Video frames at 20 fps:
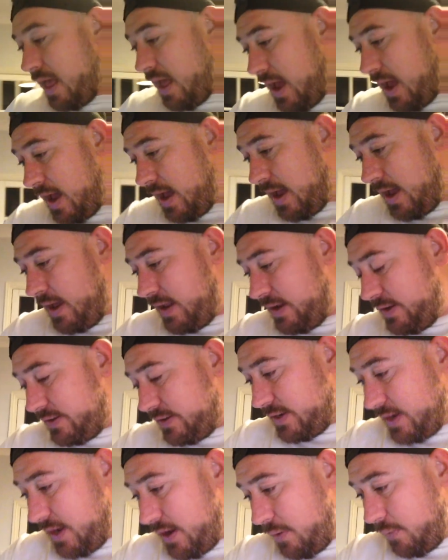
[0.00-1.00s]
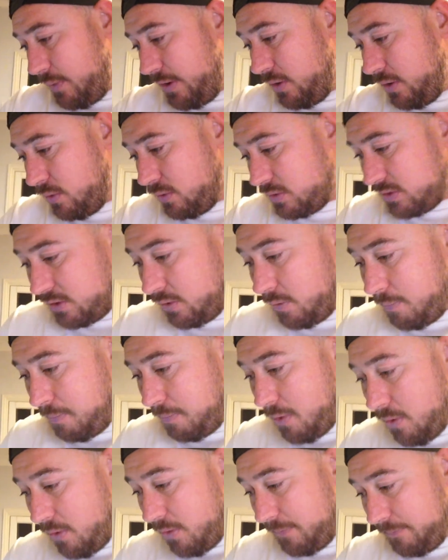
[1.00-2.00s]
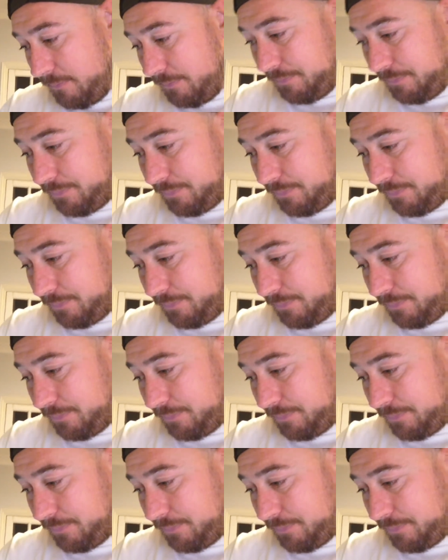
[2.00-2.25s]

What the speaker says: And we also bought